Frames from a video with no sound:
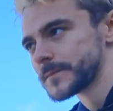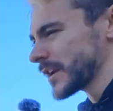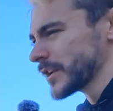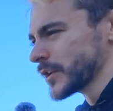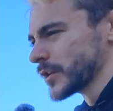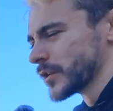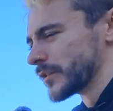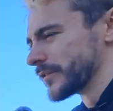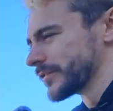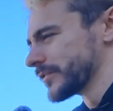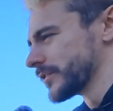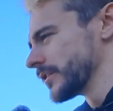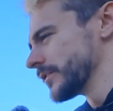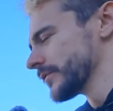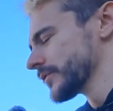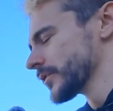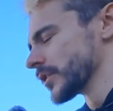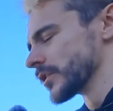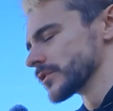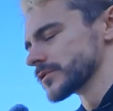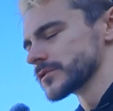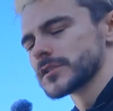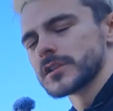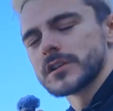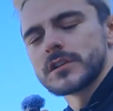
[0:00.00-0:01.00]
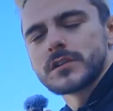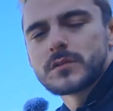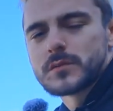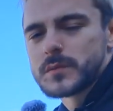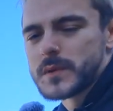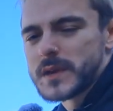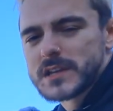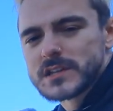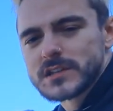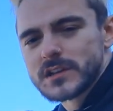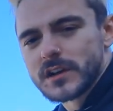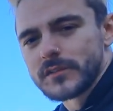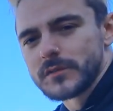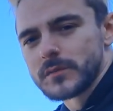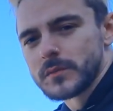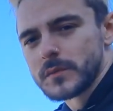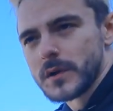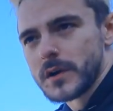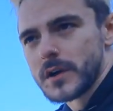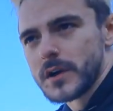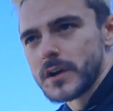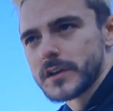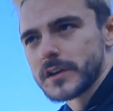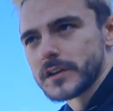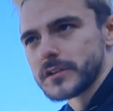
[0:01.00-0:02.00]
And, you know, if you've got 2 weeks off
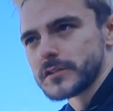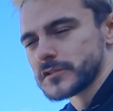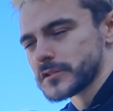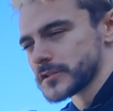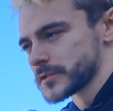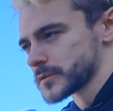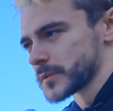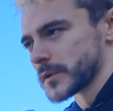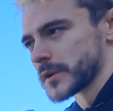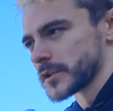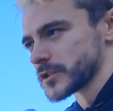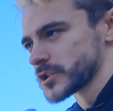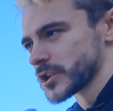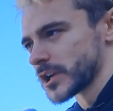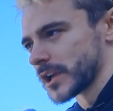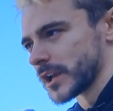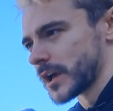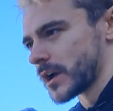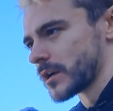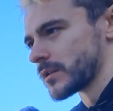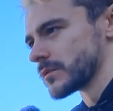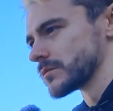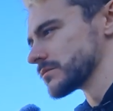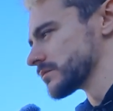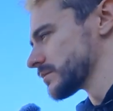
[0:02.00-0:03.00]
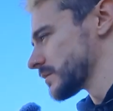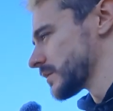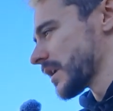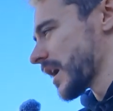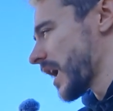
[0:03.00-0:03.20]
work and you just want to chill out,